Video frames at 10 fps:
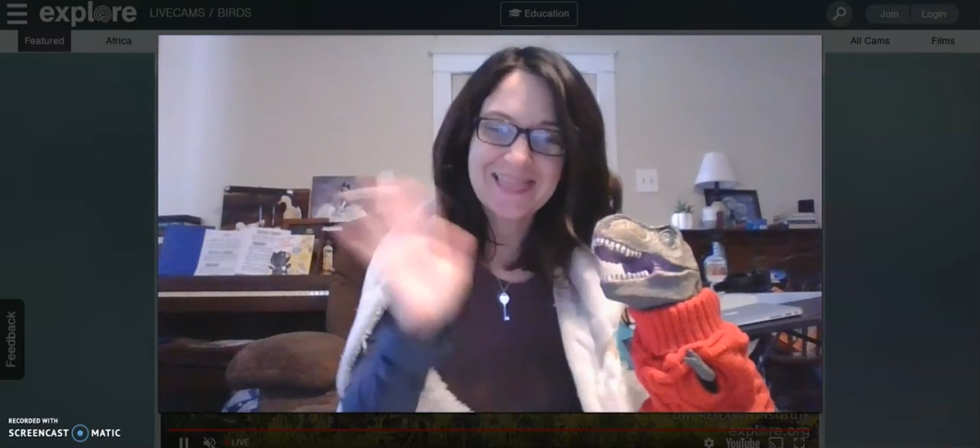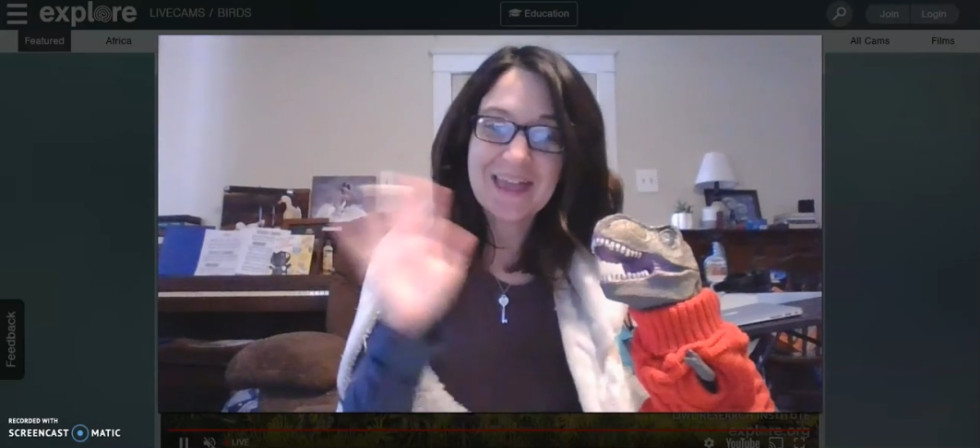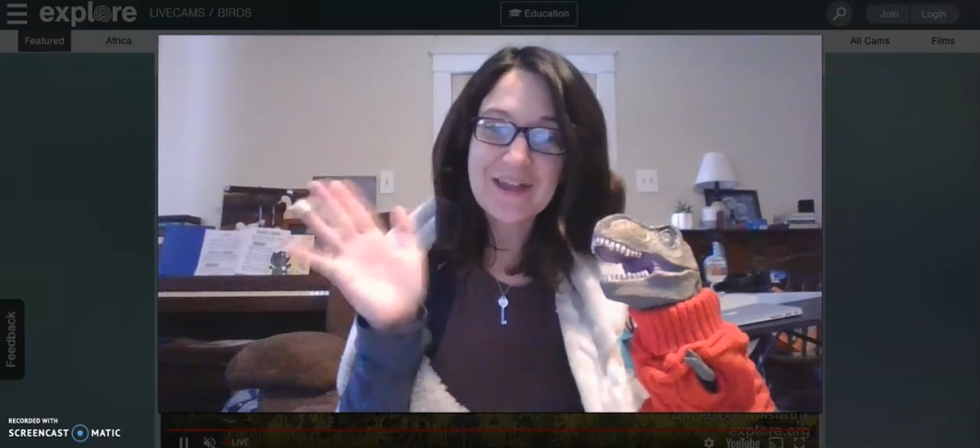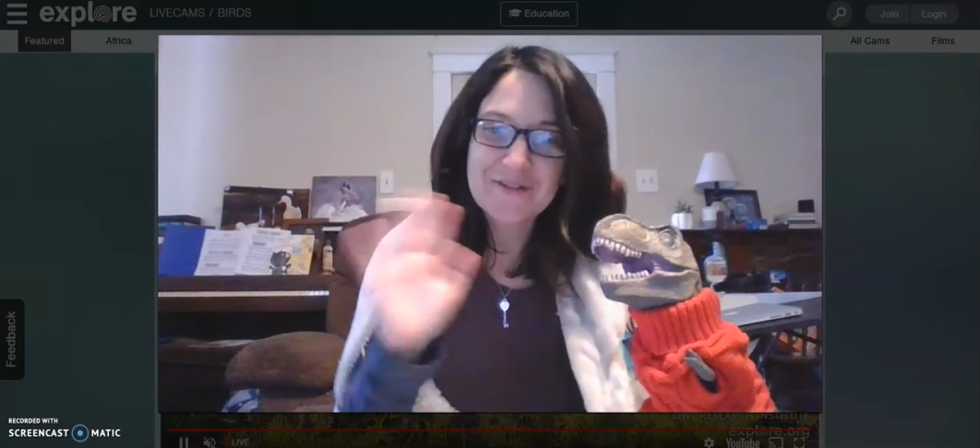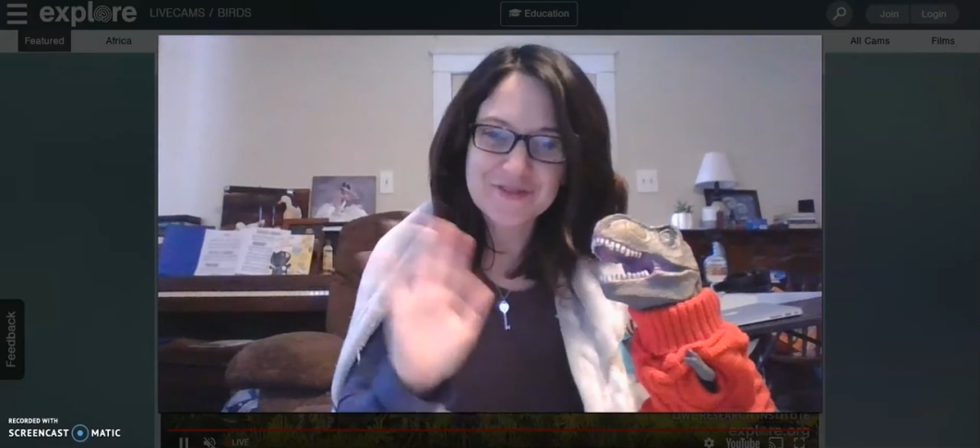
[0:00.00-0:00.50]

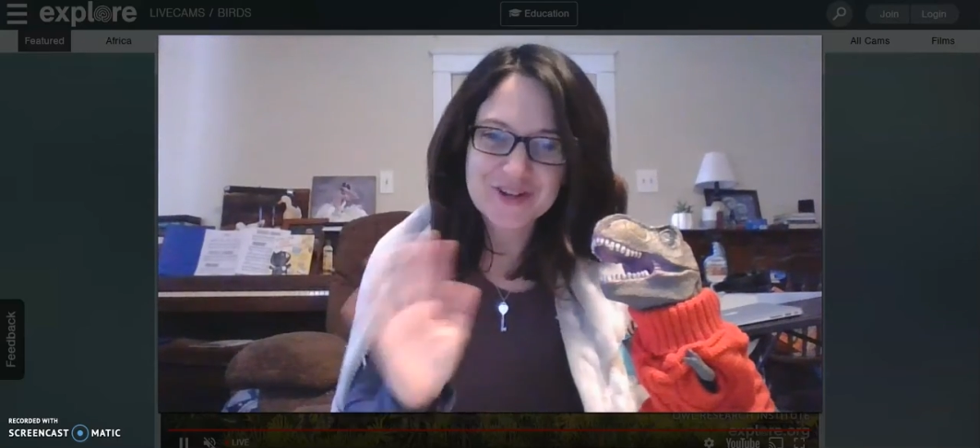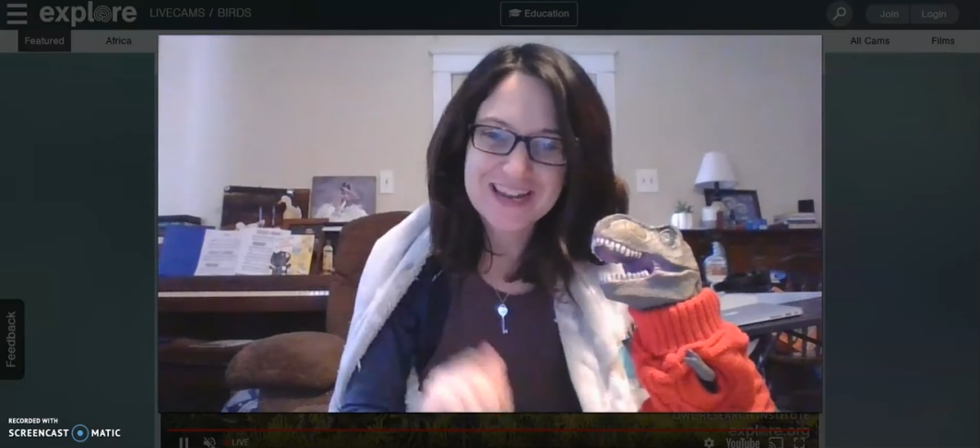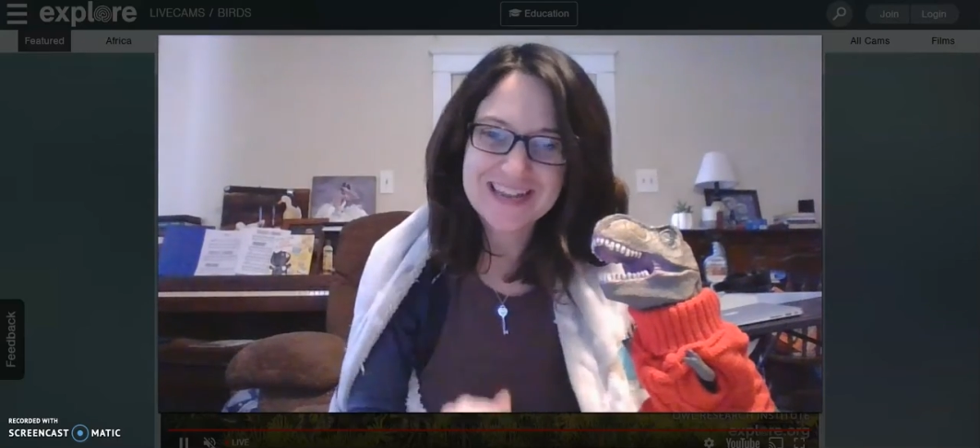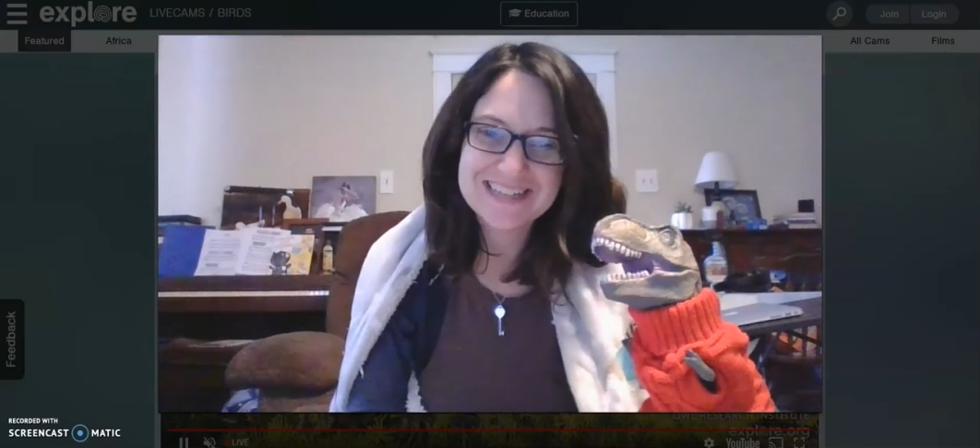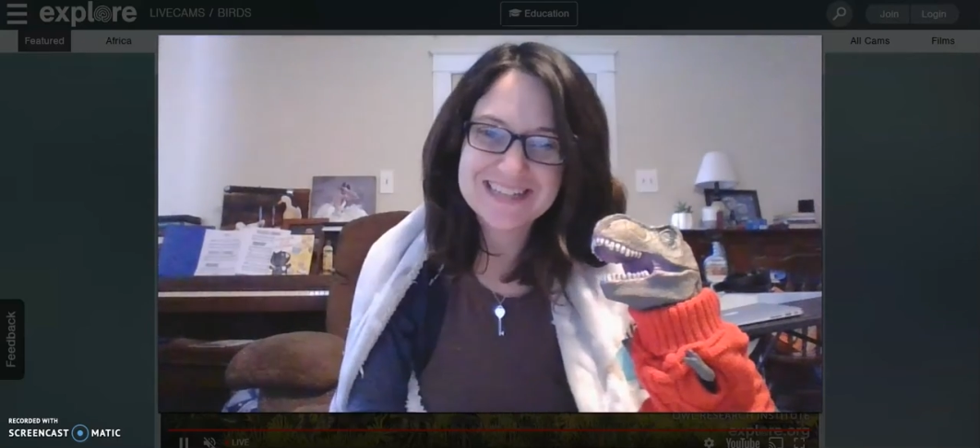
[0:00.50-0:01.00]
Hello,
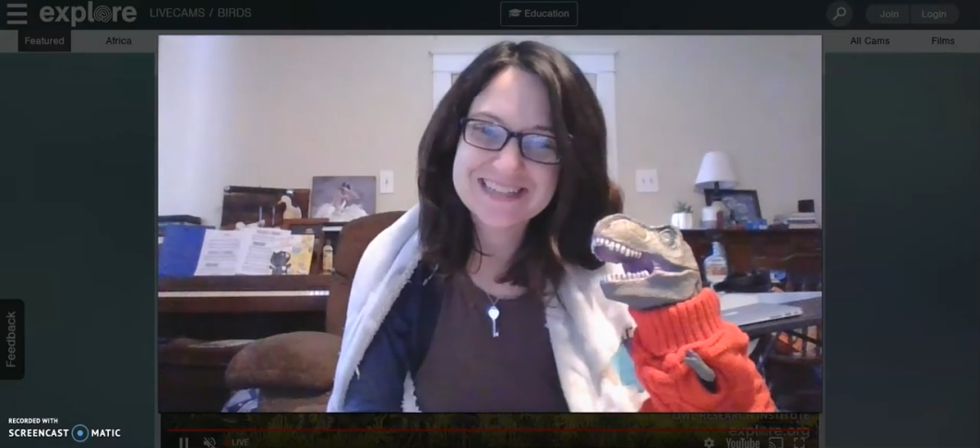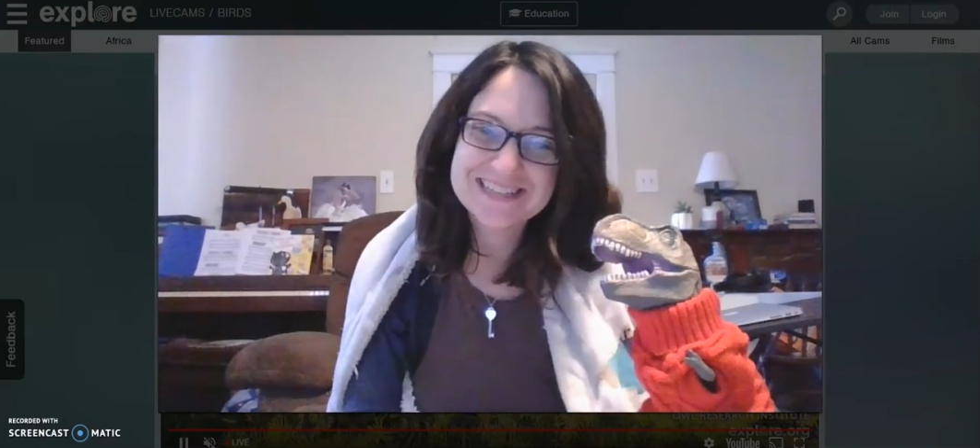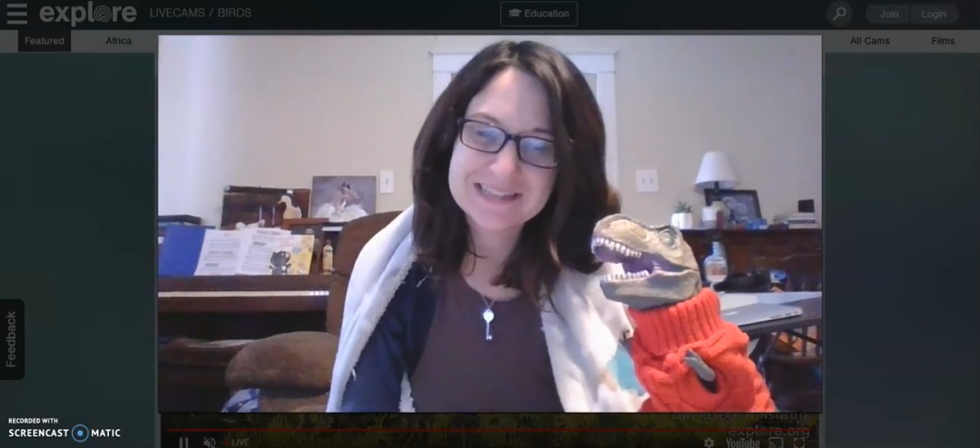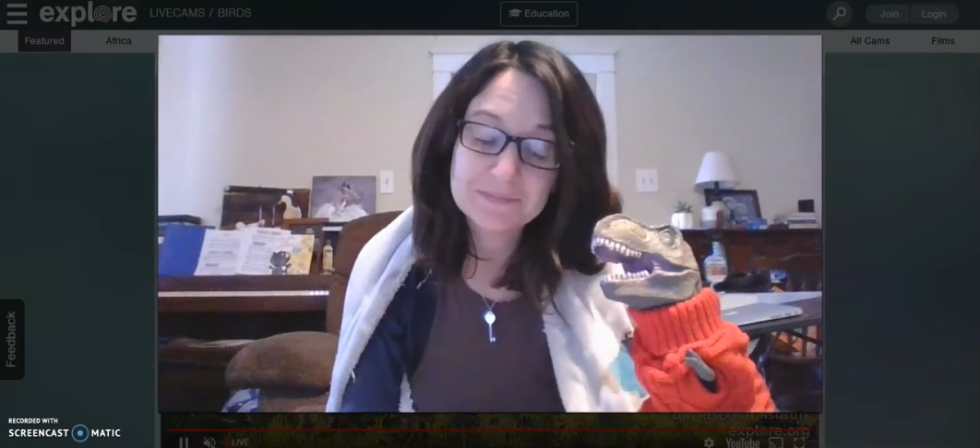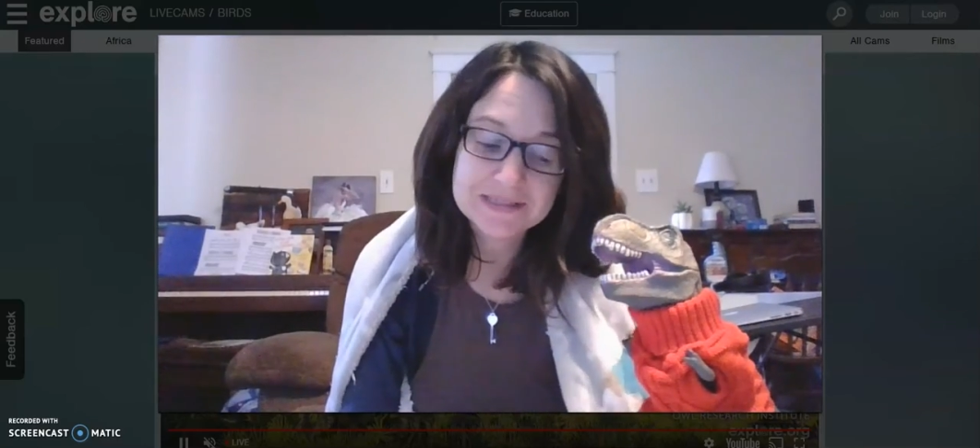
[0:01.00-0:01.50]
friends.